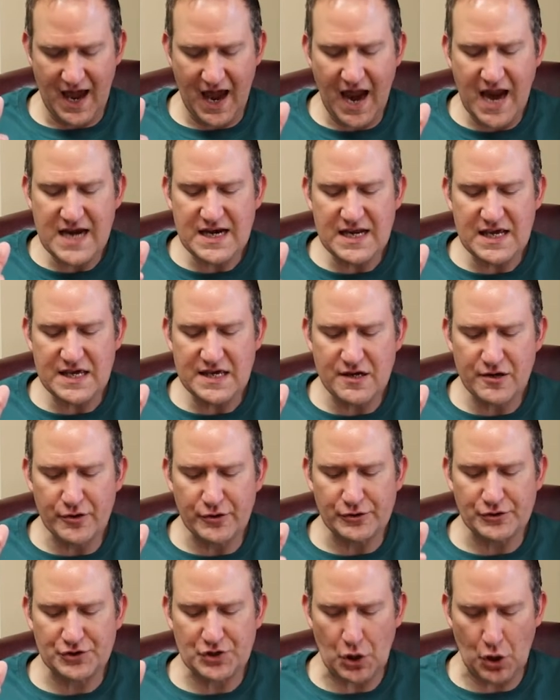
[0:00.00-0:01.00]
80
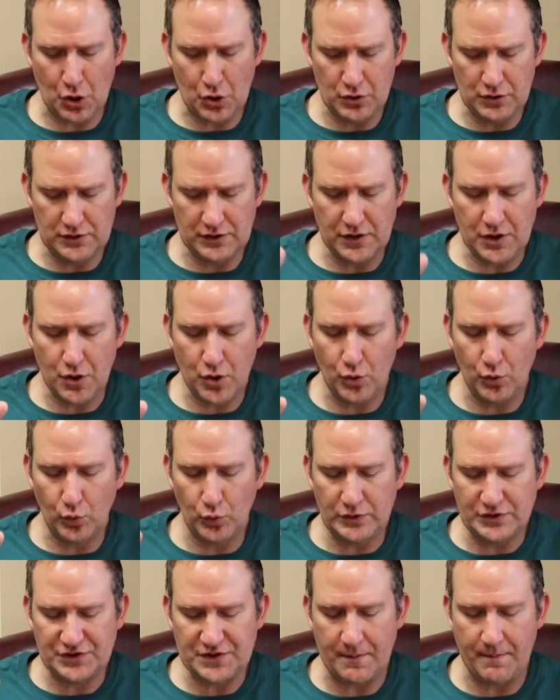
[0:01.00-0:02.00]
years earlier
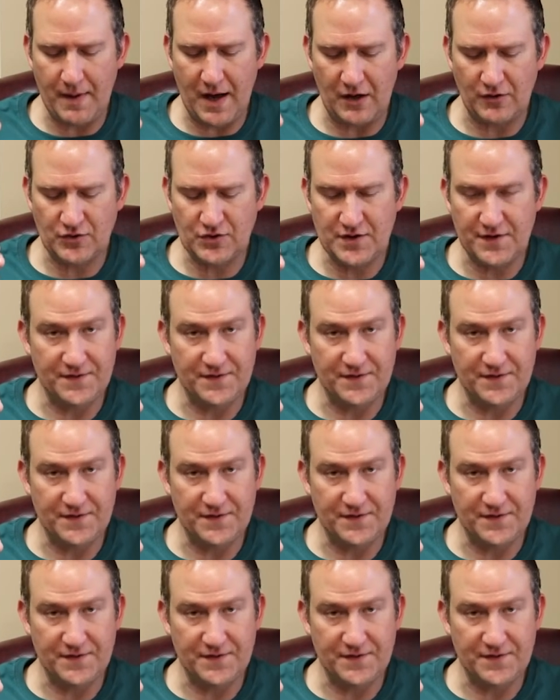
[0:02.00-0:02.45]
was about